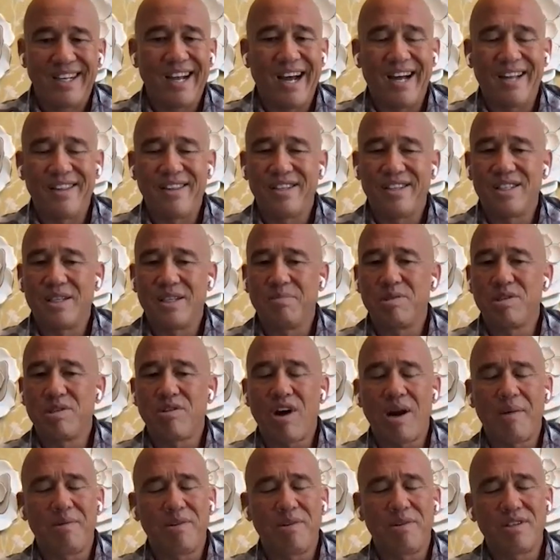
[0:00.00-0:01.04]
gotten the
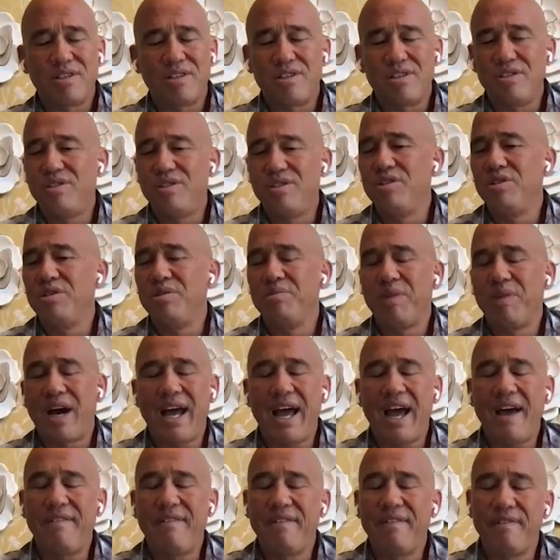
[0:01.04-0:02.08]
subscribers on YouTube.
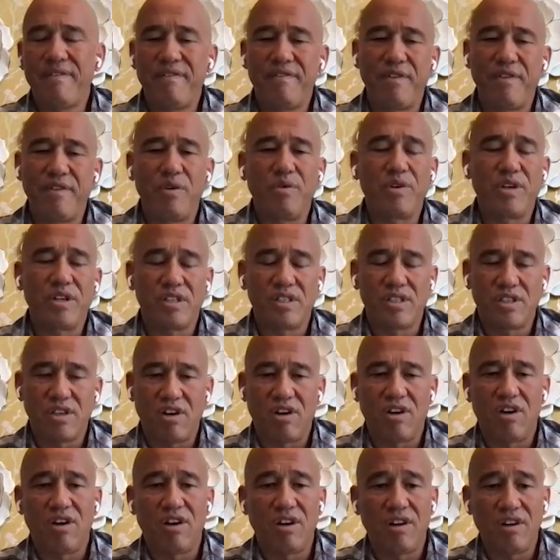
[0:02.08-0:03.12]
I haven't focused
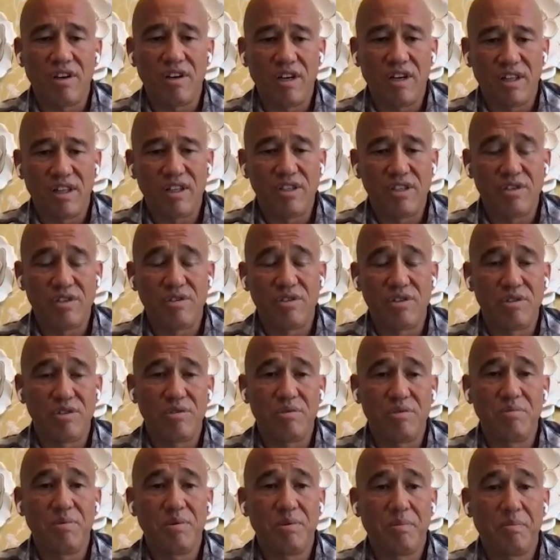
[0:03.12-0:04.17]
on the
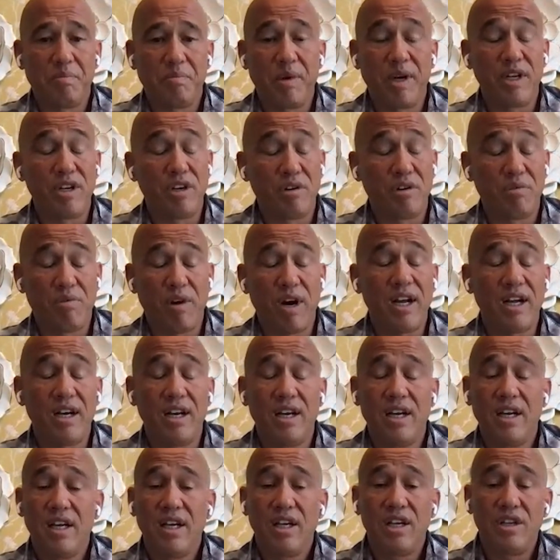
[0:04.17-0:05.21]
YouTube, but you're
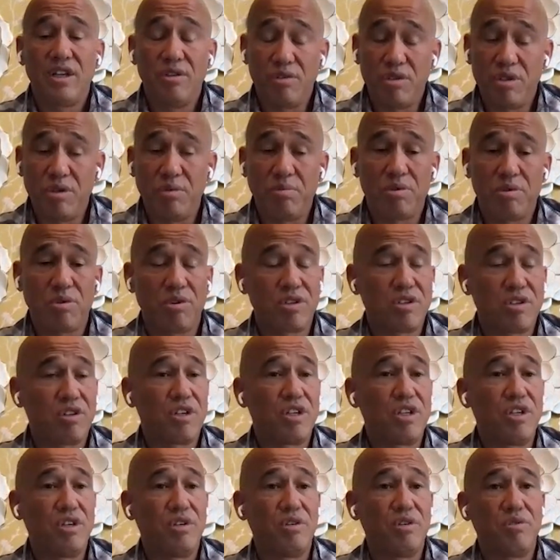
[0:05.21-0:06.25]
right. YouTube Shorts
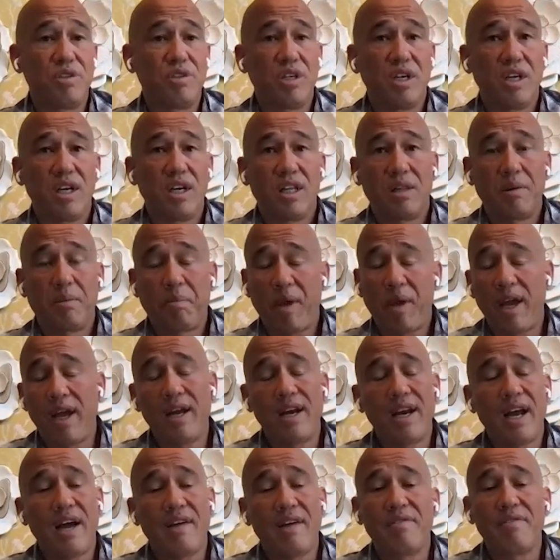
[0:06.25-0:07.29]
are huge. The
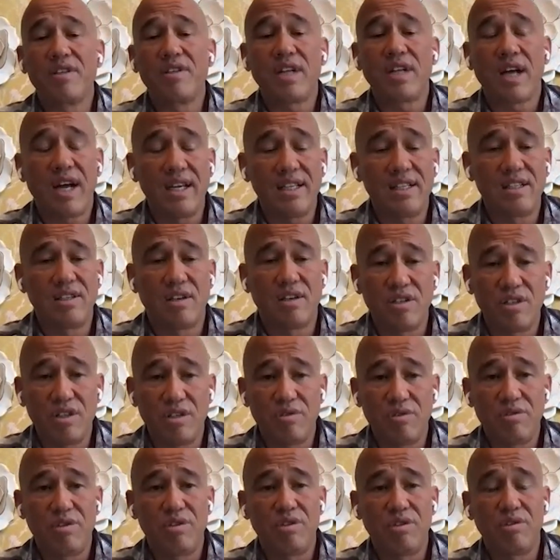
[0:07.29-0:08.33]
paid advertising on
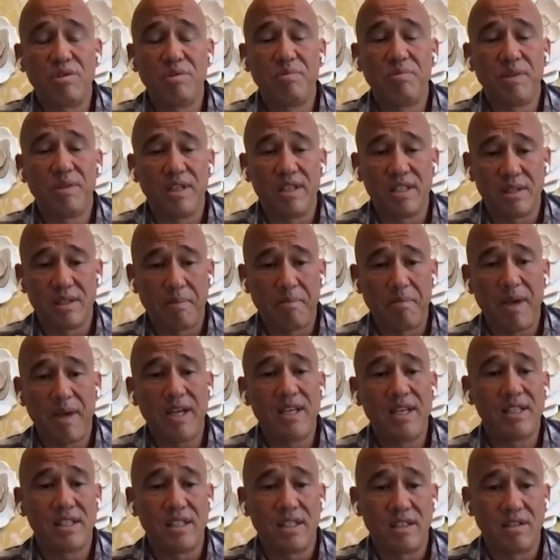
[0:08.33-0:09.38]
YouTube is
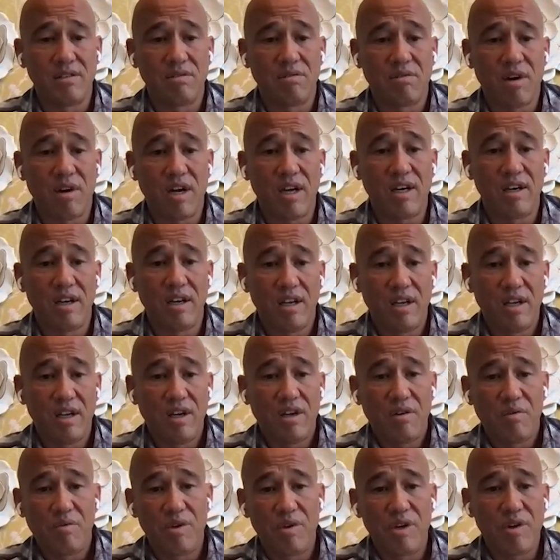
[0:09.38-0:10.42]
amazing, right?
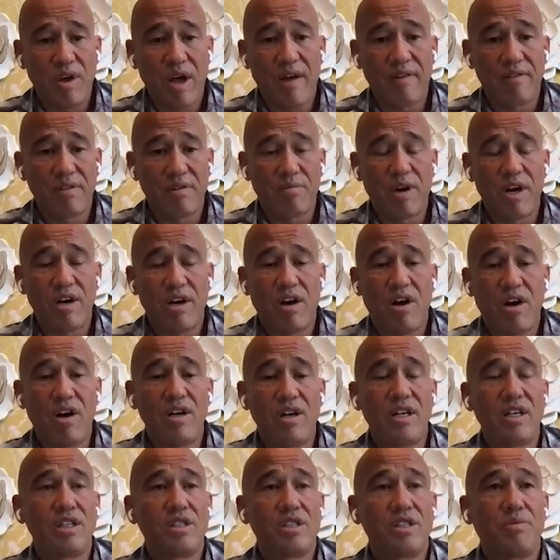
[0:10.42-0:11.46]
When you have the right
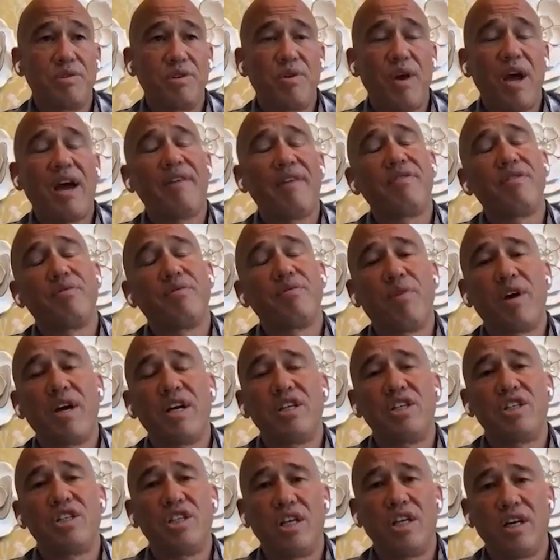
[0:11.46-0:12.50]
audience, when you have the
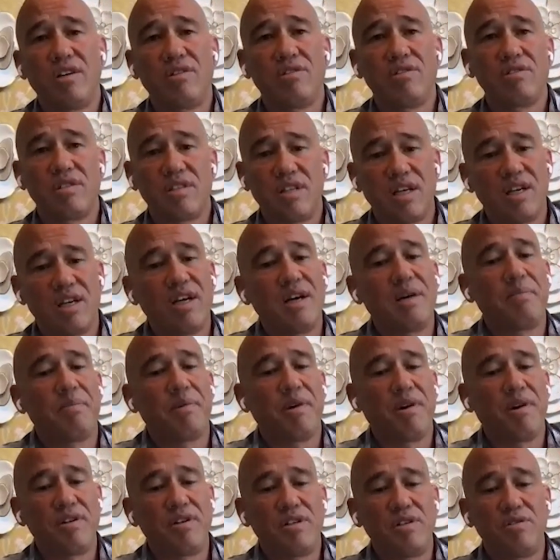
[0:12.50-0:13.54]
right channel set
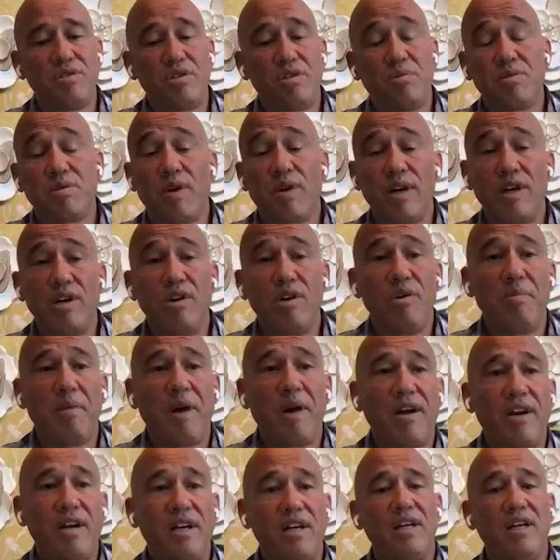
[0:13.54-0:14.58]
up on YouTube. So I know
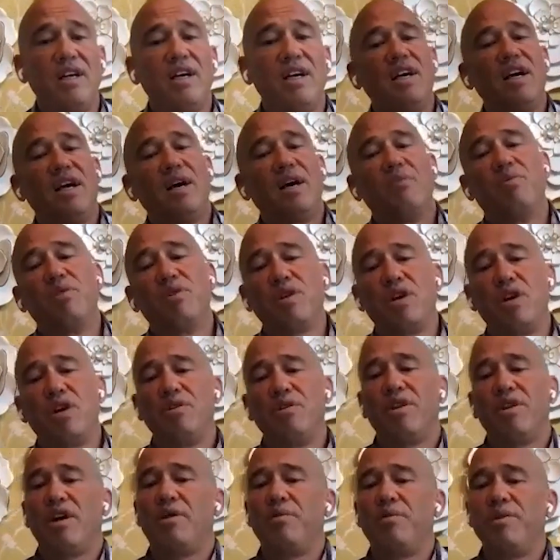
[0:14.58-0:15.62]
about it, and we'll
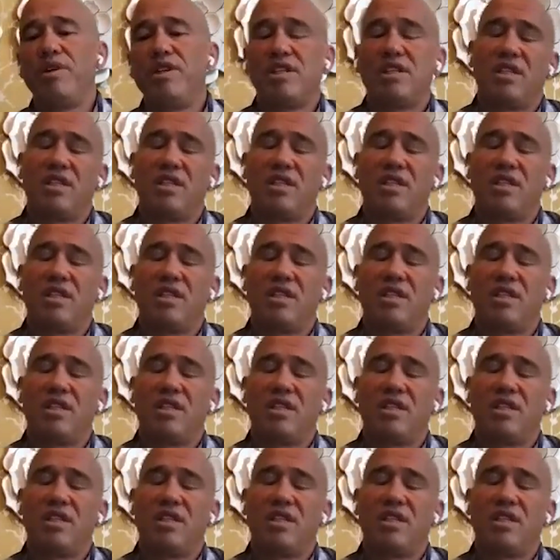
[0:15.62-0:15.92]
go there.